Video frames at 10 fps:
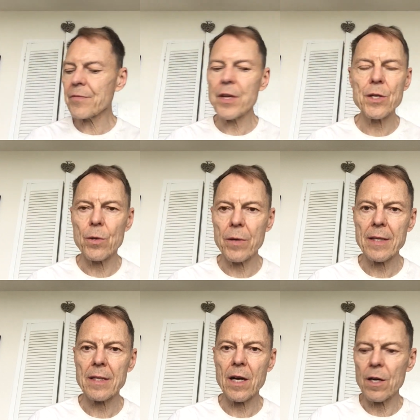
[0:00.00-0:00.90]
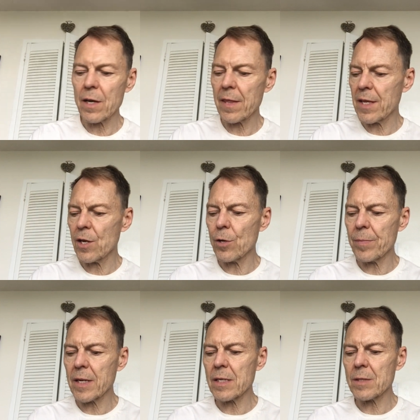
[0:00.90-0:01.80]
for you don't get the card of the year
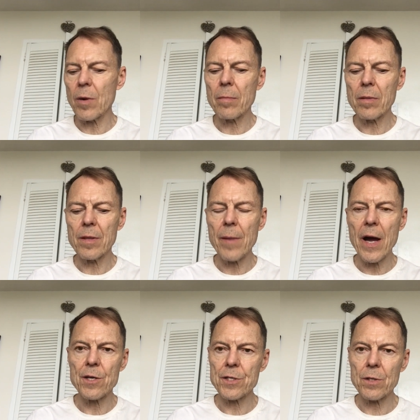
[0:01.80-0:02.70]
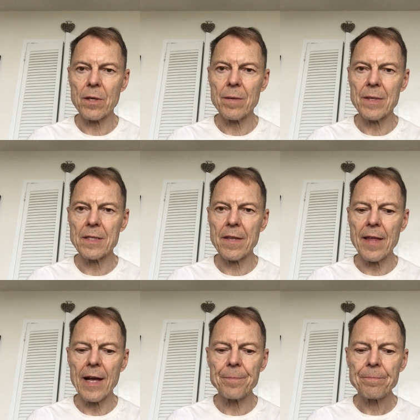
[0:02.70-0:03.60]
because the minors don't come into
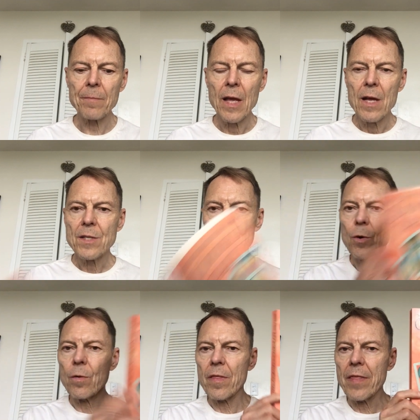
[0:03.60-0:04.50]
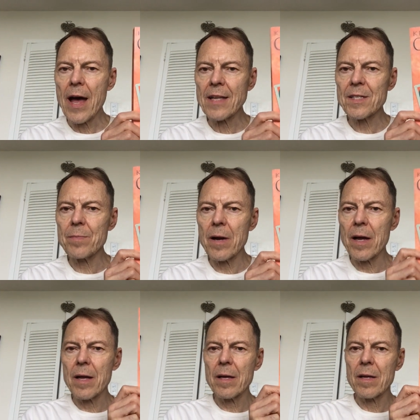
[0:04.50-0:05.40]
that. So that's
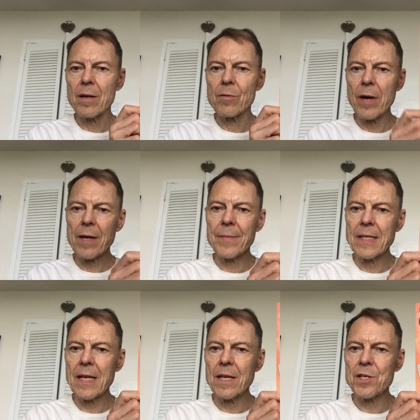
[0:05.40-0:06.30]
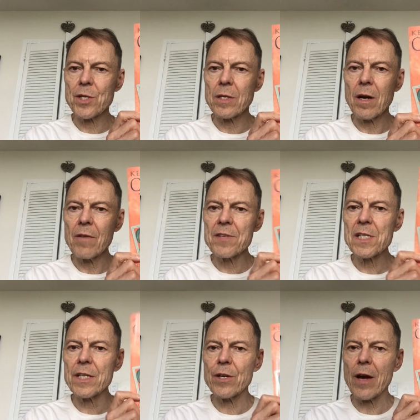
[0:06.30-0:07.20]
my recommendation.
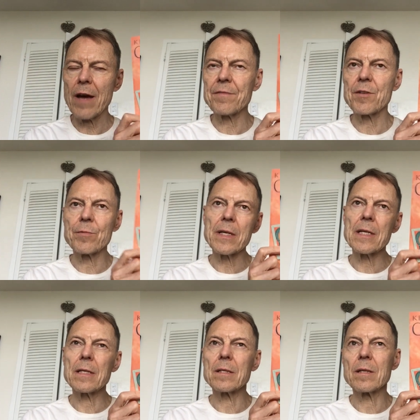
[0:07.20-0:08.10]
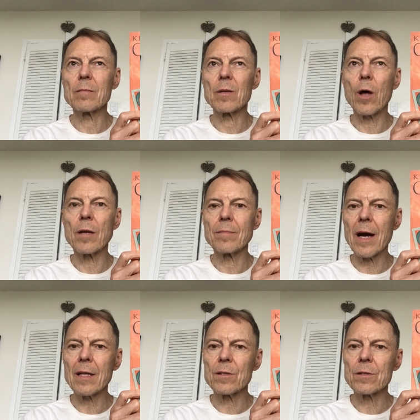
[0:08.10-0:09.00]
Obviously, you have to read Lon
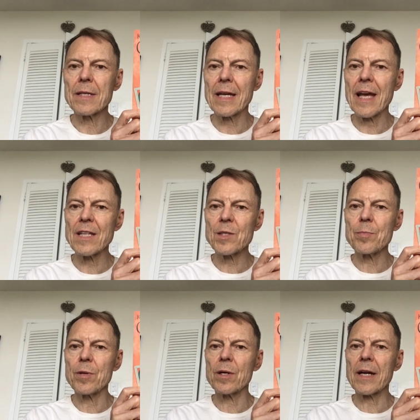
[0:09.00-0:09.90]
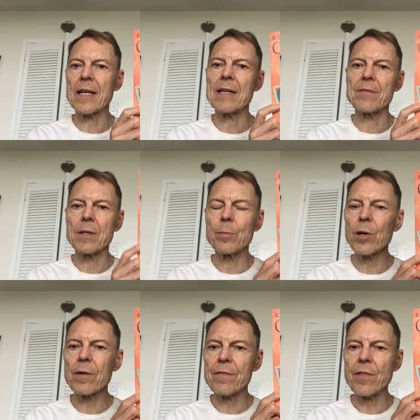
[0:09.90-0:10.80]
Milo DuQuette's book and even the Book
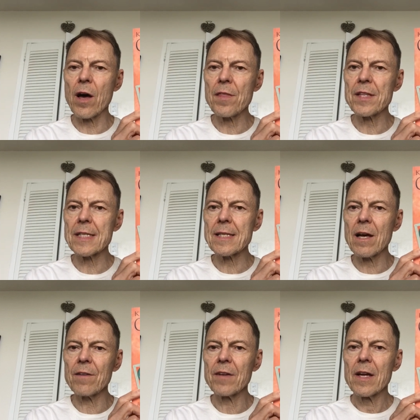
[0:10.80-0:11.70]
of Thoth itself